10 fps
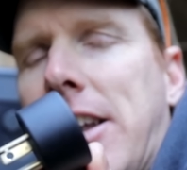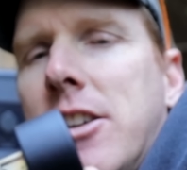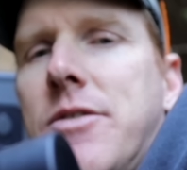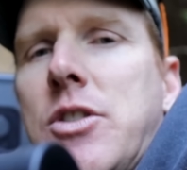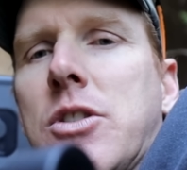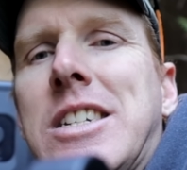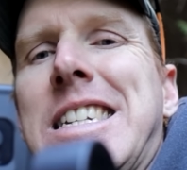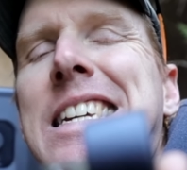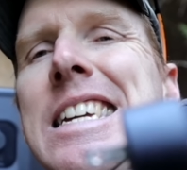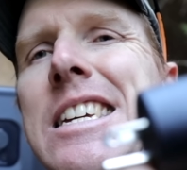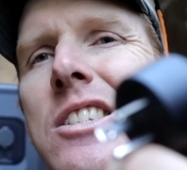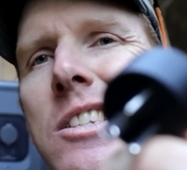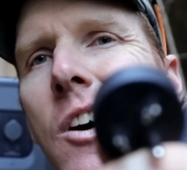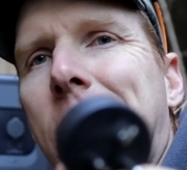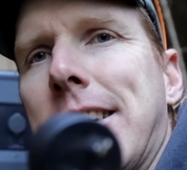advantage of your
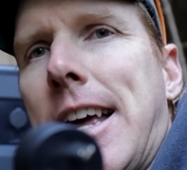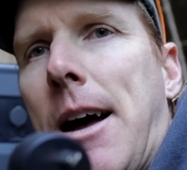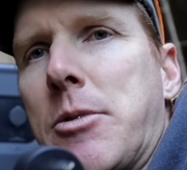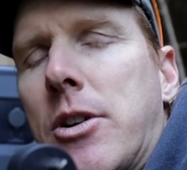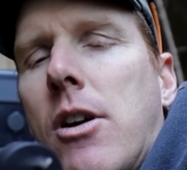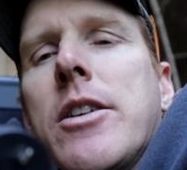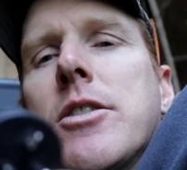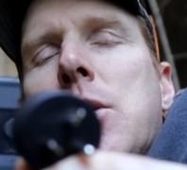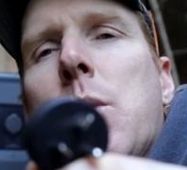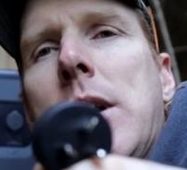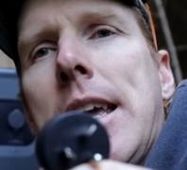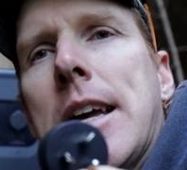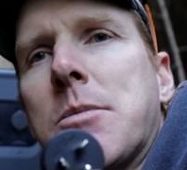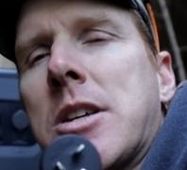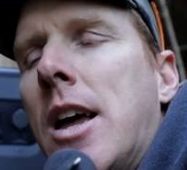T-slot adapter on your 20
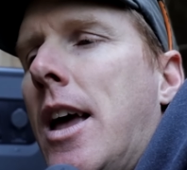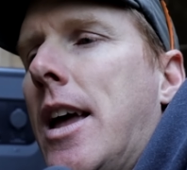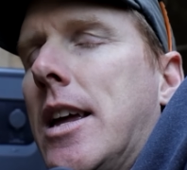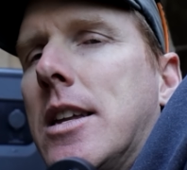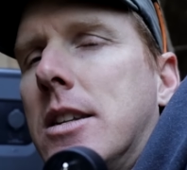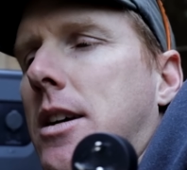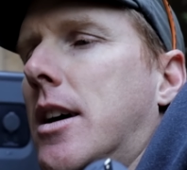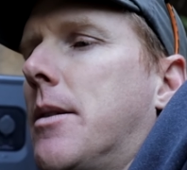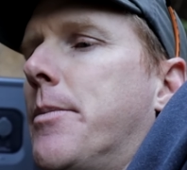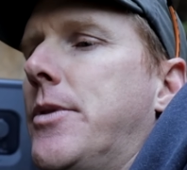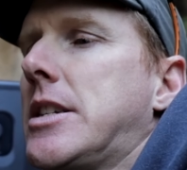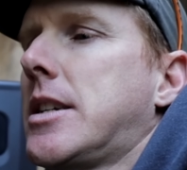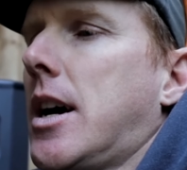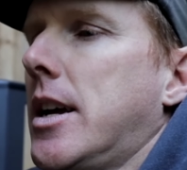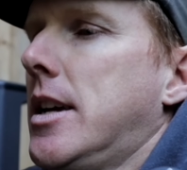amps. And this
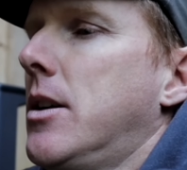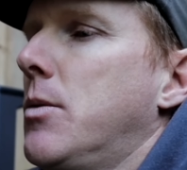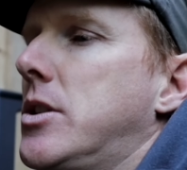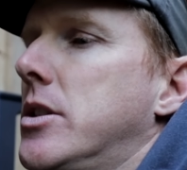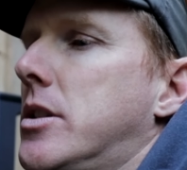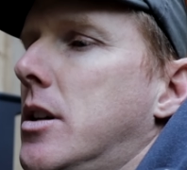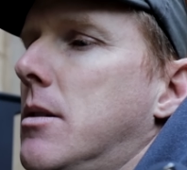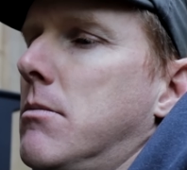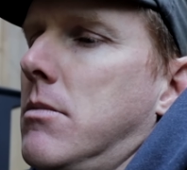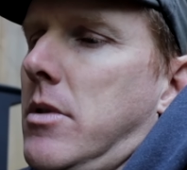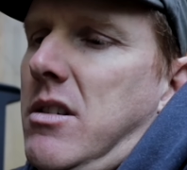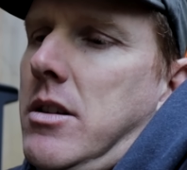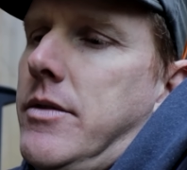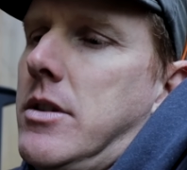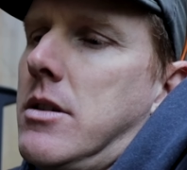guy here, which is, I
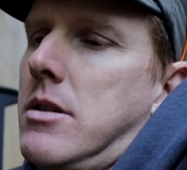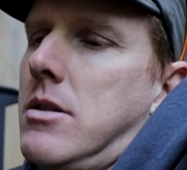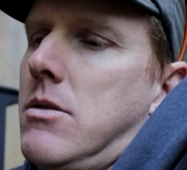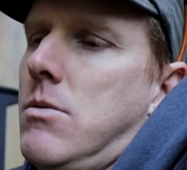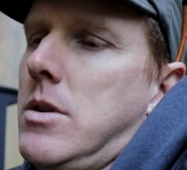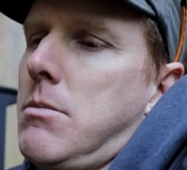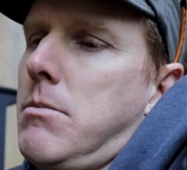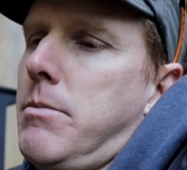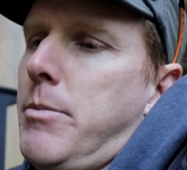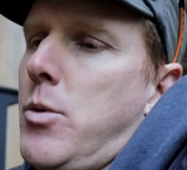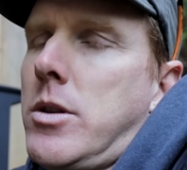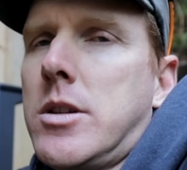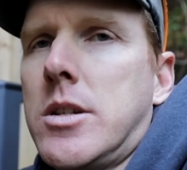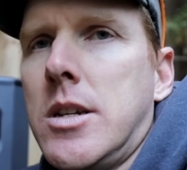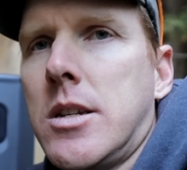don't even know what port
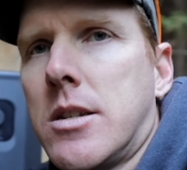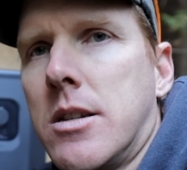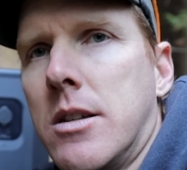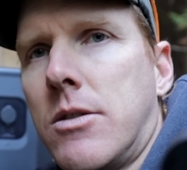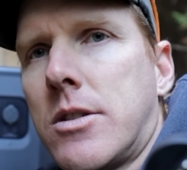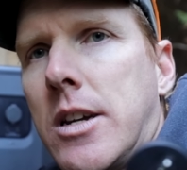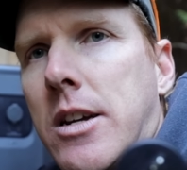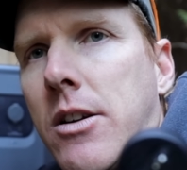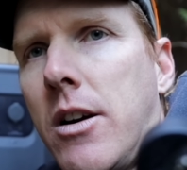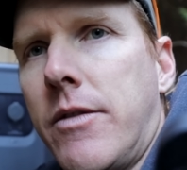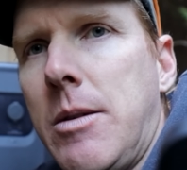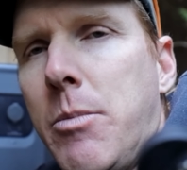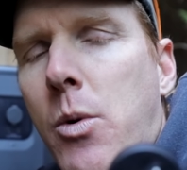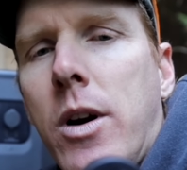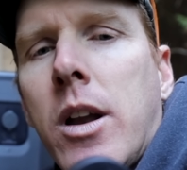this is. It looks like an
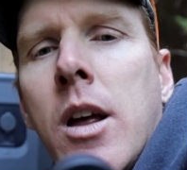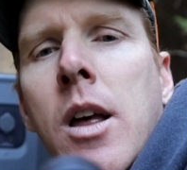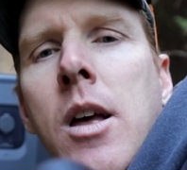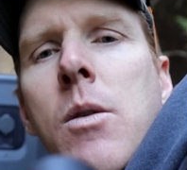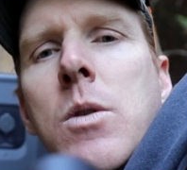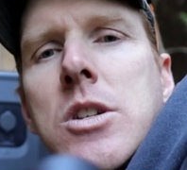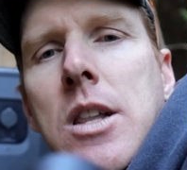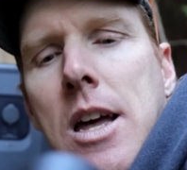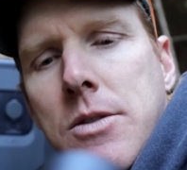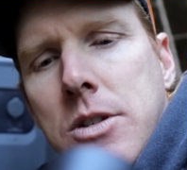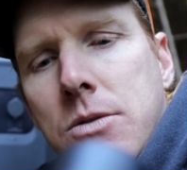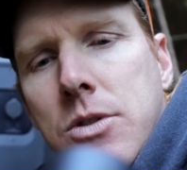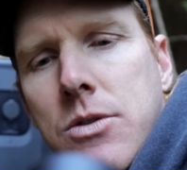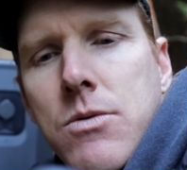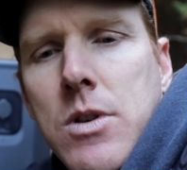RV port, which allows you
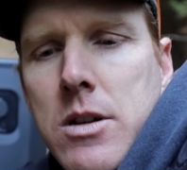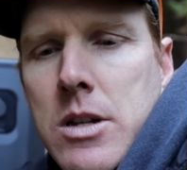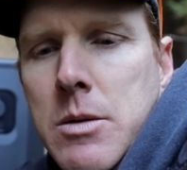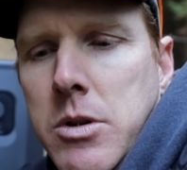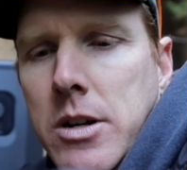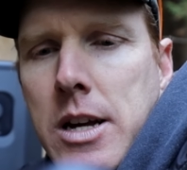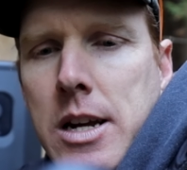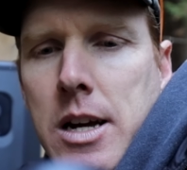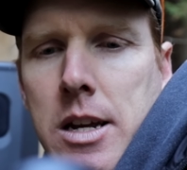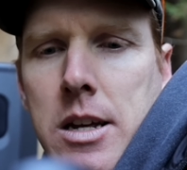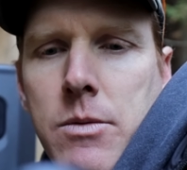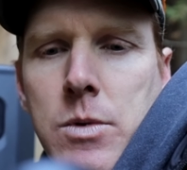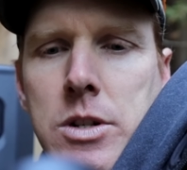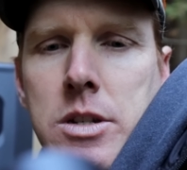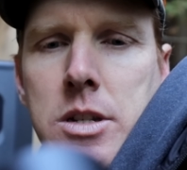to plug that guy in,
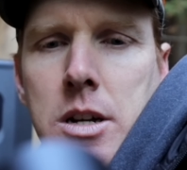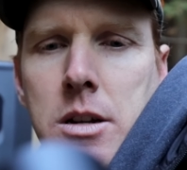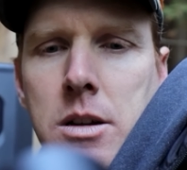which is